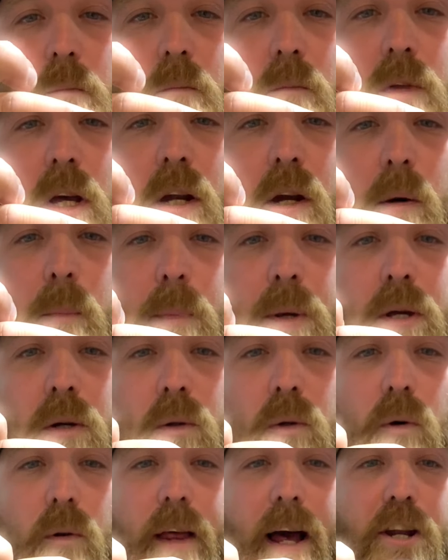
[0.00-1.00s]
and I'll
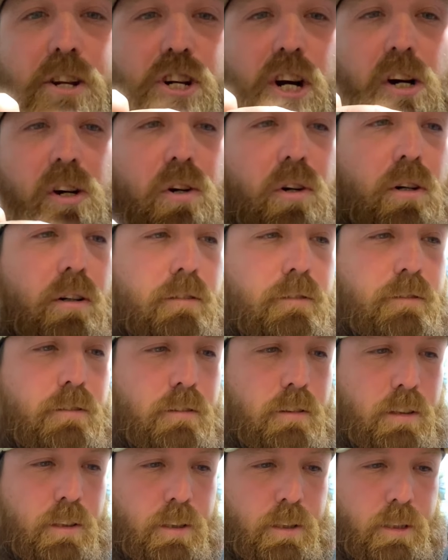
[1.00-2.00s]
peel all that junk
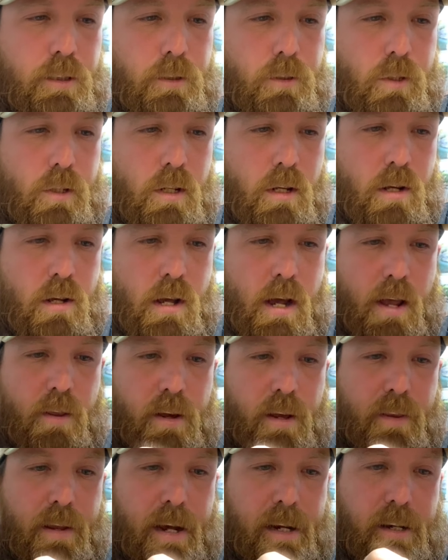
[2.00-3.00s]
off, and
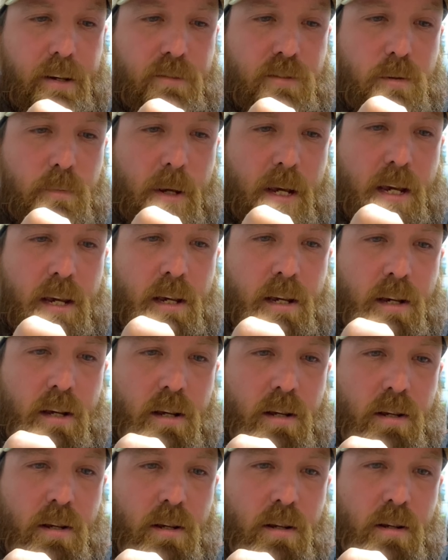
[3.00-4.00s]
then that gives me
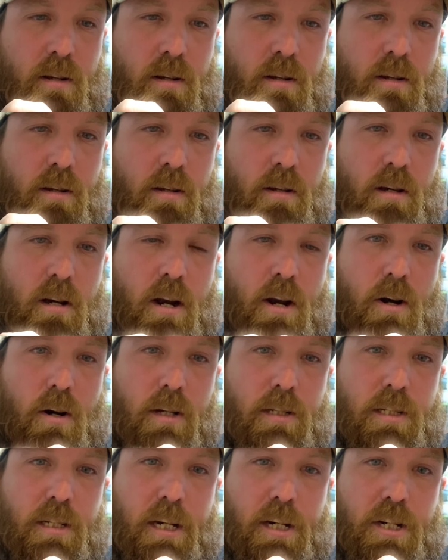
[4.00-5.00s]
a
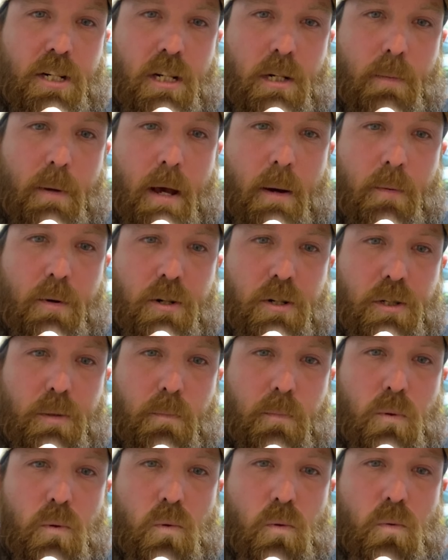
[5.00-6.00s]
nice section to be able to
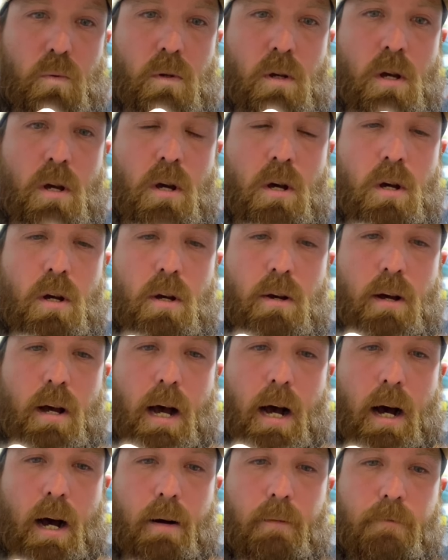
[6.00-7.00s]
just pull
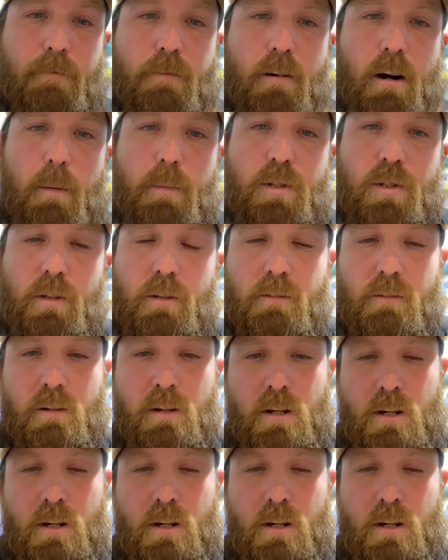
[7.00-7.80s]
fibers off.